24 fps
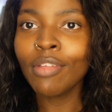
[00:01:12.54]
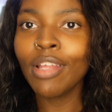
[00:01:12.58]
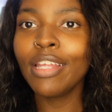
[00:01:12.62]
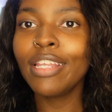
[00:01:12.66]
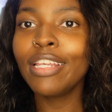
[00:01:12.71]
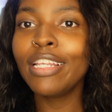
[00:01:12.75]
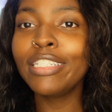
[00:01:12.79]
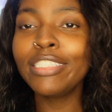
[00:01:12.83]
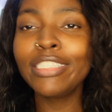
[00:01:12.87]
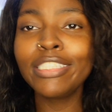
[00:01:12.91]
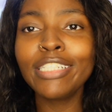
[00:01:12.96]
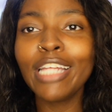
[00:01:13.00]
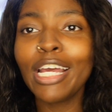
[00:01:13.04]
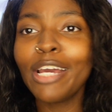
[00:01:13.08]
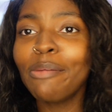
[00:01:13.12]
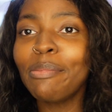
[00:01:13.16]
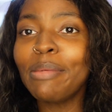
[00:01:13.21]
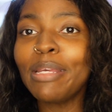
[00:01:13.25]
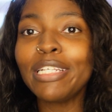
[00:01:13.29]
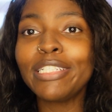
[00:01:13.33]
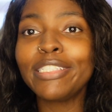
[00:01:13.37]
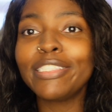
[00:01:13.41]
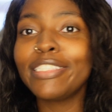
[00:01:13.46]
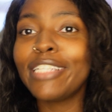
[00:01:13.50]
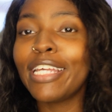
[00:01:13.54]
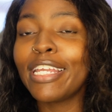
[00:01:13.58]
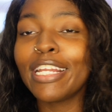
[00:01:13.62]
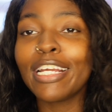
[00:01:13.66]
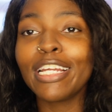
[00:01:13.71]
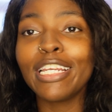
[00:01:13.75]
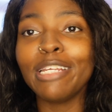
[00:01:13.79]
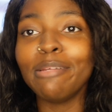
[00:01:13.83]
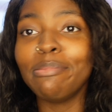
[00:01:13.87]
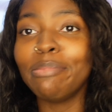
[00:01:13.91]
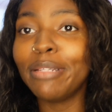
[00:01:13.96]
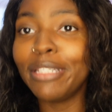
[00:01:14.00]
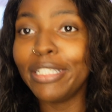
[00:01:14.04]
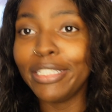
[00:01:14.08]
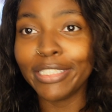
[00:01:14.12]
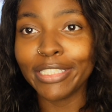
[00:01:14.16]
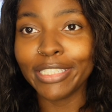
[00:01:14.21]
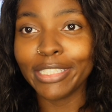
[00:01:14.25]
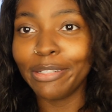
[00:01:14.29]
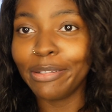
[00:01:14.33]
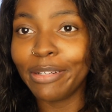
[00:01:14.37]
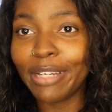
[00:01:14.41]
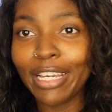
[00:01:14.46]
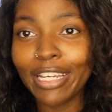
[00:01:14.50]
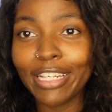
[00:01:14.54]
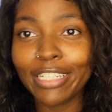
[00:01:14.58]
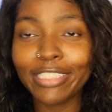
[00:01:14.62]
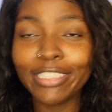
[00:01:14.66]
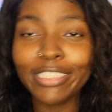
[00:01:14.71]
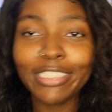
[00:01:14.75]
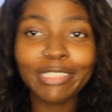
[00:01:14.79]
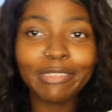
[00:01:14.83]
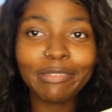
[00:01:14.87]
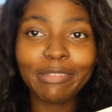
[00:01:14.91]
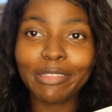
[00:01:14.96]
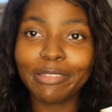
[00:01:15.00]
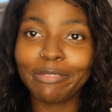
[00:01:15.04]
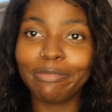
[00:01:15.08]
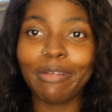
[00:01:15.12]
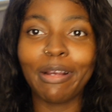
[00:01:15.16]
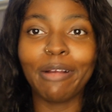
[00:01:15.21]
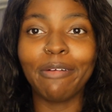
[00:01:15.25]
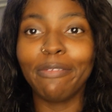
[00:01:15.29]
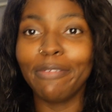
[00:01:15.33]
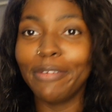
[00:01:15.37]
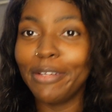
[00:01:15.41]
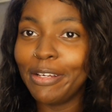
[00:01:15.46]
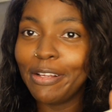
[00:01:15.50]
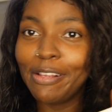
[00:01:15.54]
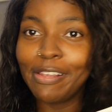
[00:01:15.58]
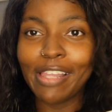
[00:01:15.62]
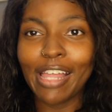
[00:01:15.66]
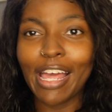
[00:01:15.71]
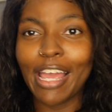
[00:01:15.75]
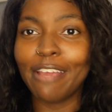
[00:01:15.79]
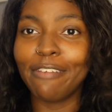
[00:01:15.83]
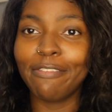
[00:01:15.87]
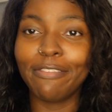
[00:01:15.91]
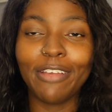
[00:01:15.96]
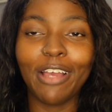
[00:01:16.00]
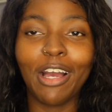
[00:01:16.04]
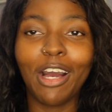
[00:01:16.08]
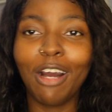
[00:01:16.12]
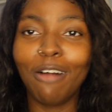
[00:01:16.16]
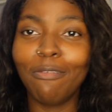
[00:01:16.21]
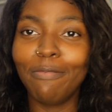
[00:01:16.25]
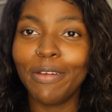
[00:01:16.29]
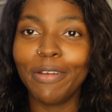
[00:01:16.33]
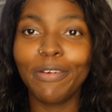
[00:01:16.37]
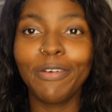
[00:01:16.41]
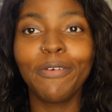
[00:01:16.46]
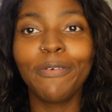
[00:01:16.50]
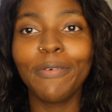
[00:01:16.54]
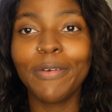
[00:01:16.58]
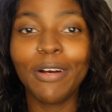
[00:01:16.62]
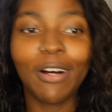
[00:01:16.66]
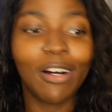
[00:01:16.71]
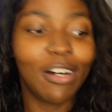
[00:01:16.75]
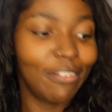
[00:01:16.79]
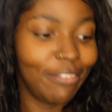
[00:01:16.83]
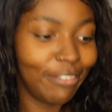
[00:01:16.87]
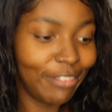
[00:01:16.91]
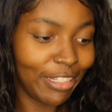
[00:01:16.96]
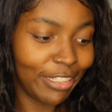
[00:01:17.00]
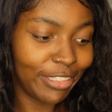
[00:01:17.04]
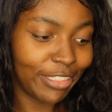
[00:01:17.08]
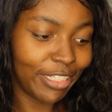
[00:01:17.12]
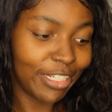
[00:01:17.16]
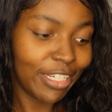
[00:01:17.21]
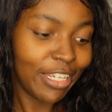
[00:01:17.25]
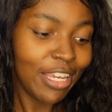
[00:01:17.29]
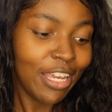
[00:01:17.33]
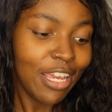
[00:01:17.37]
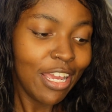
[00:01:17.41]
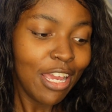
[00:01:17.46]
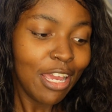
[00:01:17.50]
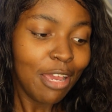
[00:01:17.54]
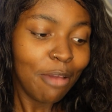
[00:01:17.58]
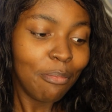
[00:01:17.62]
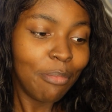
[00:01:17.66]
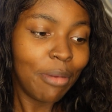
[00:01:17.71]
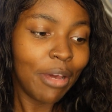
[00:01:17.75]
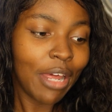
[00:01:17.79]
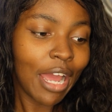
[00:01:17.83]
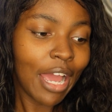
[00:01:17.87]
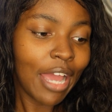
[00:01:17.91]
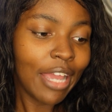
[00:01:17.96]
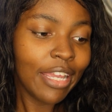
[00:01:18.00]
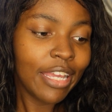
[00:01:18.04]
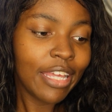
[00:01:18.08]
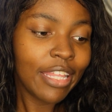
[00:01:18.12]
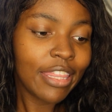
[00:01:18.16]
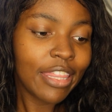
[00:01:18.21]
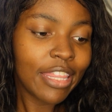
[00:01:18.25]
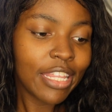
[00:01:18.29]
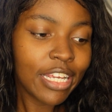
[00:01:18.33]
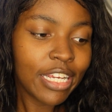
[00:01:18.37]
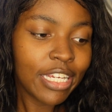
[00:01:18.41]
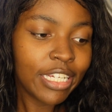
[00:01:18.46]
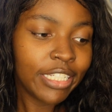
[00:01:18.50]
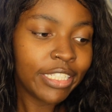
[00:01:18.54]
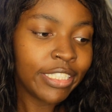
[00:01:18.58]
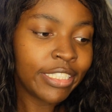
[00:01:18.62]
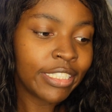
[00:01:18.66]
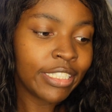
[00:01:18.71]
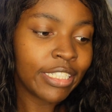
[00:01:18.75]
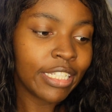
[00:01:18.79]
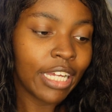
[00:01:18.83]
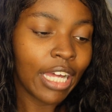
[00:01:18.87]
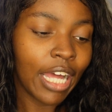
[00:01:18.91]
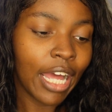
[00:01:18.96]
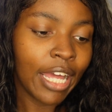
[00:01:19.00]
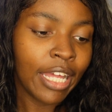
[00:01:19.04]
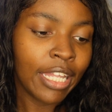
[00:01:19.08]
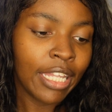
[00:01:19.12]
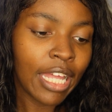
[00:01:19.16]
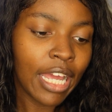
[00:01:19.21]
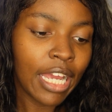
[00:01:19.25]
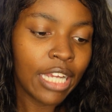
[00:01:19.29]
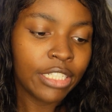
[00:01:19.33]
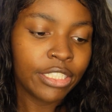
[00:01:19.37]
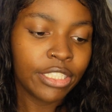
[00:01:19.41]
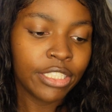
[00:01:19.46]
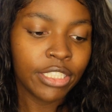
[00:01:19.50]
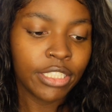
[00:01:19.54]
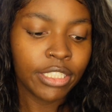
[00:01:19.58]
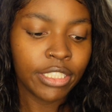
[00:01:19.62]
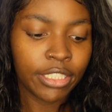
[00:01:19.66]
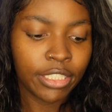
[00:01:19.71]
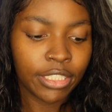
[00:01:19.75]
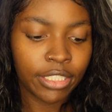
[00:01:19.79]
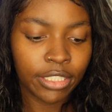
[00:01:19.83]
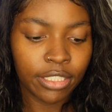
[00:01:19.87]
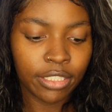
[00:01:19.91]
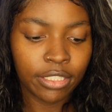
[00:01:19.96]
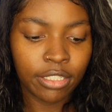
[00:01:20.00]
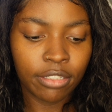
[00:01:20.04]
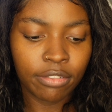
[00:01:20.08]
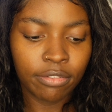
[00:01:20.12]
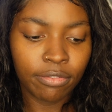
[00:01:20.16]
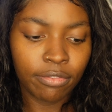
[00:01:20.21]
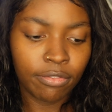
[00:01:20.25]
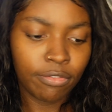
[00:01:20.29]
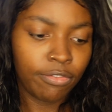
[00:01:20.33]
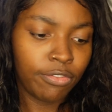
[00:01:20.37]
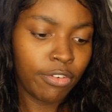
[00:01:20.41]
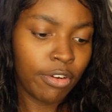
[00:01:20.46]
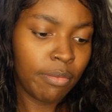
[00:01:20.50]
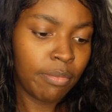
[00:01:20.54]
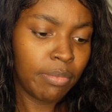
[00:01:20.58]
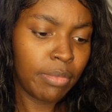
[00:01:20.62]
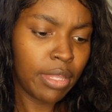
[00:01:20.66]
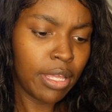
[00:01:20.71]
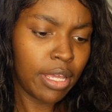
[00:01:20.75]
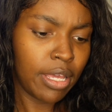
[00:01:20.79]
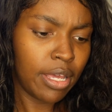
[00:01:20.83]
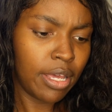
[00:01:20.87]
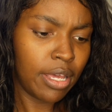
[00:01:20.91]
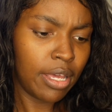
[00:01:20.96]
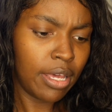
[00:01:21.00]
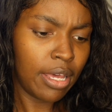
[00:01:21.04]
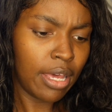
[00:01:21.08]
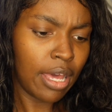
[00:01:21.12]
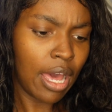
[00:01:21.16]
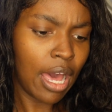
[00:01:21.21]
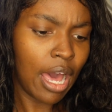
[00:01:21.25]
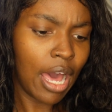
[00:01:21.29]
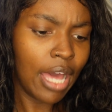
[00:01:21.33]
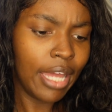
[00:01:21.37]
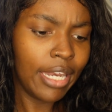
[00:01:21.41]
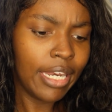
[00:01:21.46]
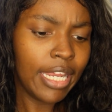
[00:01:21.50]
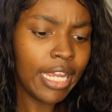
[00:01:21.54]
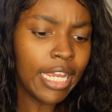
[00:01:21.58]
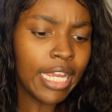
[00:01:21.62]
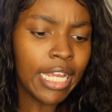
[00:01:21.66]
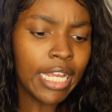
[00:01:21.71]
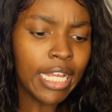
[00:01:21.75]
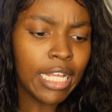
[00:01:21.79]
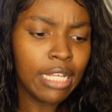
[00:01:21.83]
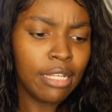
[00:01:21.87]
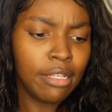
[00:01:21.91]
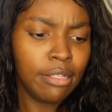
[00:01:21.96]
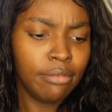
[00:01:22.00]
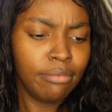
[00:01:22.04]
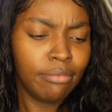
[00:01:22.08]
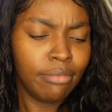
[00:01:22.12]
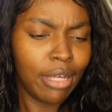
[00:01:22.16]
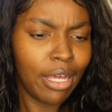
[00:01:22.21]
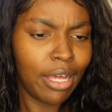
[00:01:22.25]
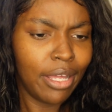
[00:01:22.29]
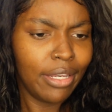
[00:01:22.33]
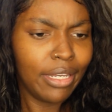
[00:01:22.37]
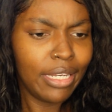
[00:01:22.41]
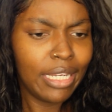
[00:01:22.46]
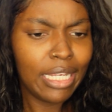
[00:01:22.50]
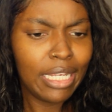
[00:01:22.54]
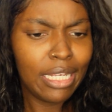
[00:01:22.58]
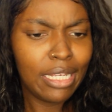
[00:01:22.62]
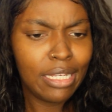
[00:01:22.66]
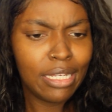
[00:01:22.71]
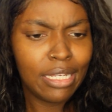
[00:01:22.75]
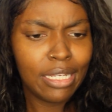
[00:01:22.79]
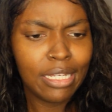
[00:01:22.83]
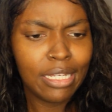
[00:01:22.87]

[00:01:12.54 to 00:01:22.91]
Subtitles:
this is not gonna be aesthetically pleasing, okay, because this is my real life, y'all. I'm very real authentic. But I get these eyelashes from the Ani